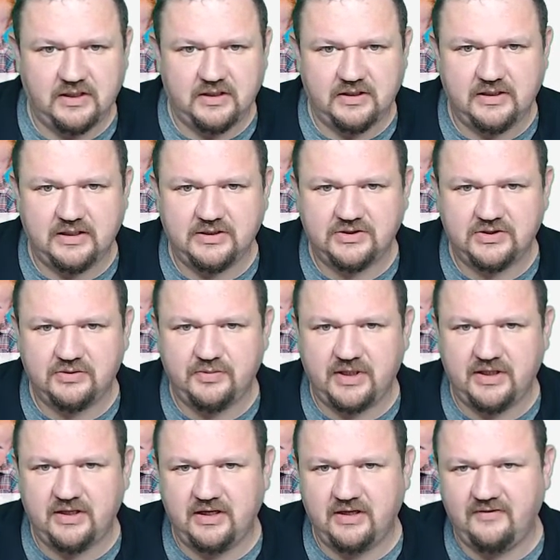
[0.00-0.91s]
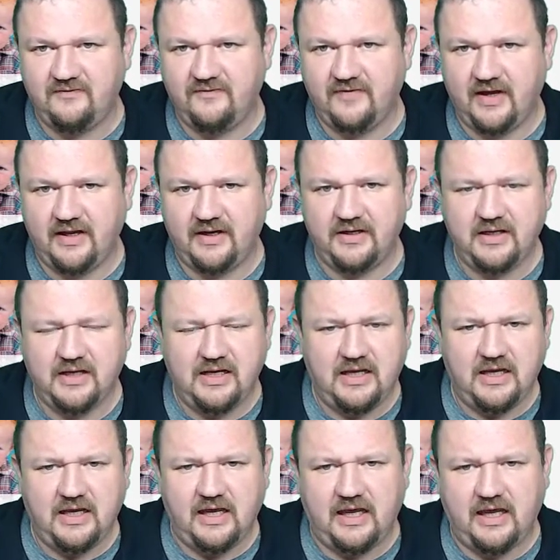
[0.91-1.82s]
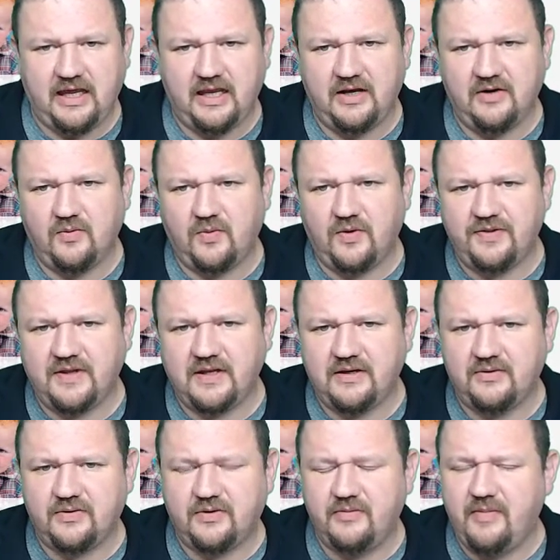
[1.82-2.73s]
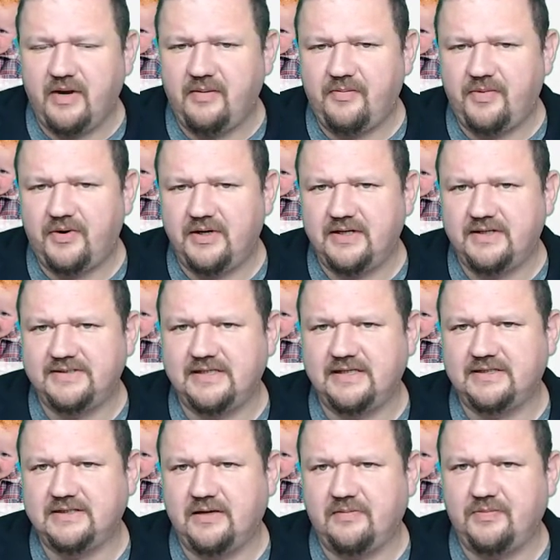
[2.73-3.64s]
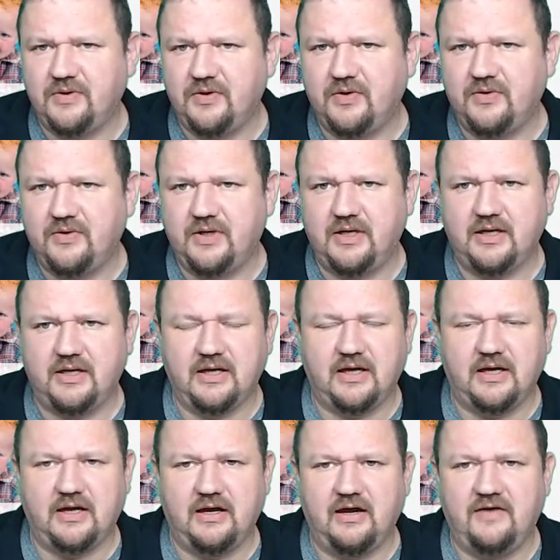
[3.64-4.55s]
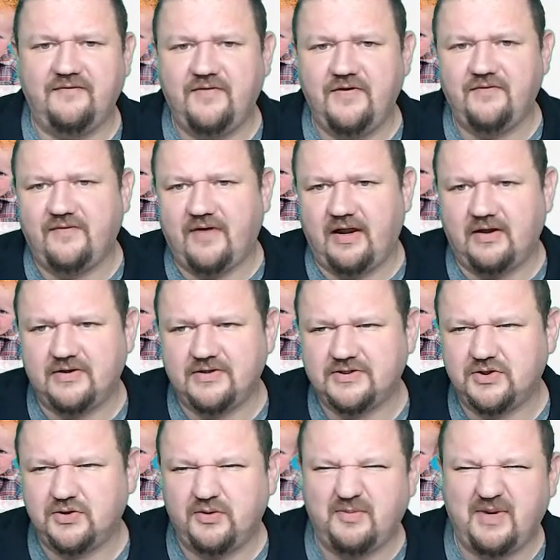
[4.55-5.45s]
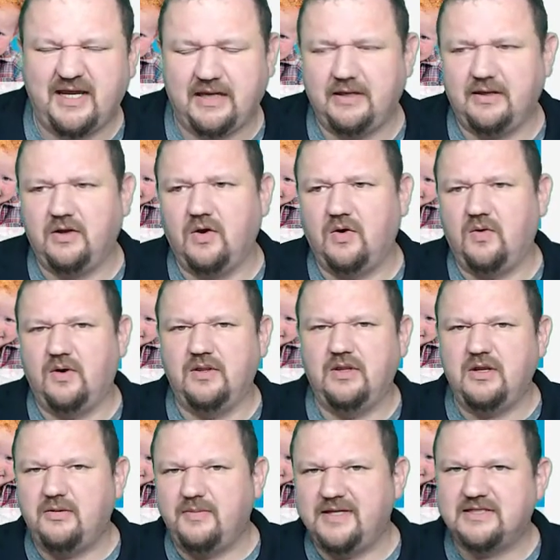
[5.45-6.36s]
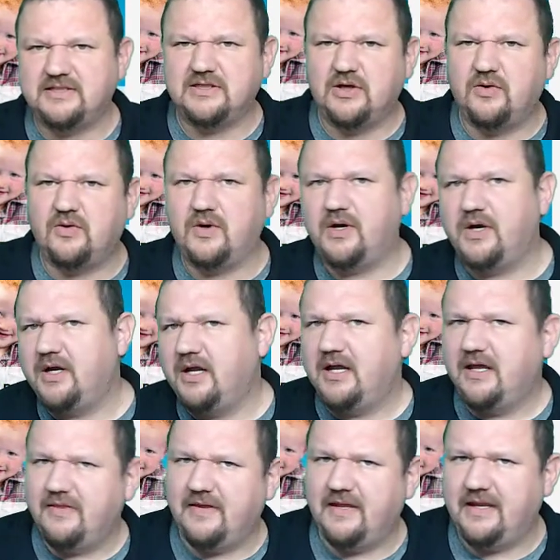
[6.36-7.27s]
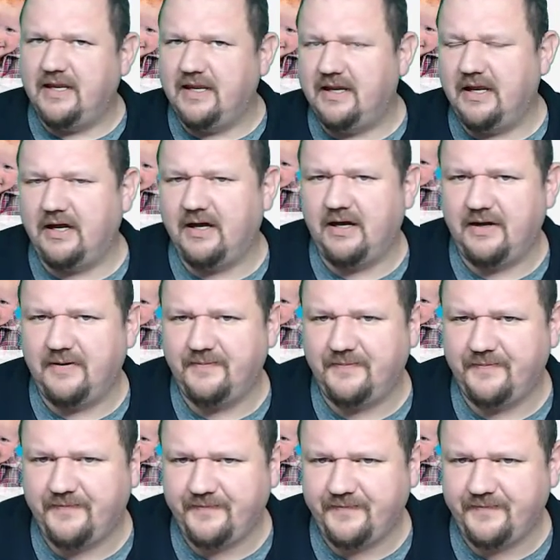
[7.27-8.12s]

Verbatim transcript: this should be the event. And one thing to remember is it's uploading uh, a few files, so it might go a little bit slower than it um,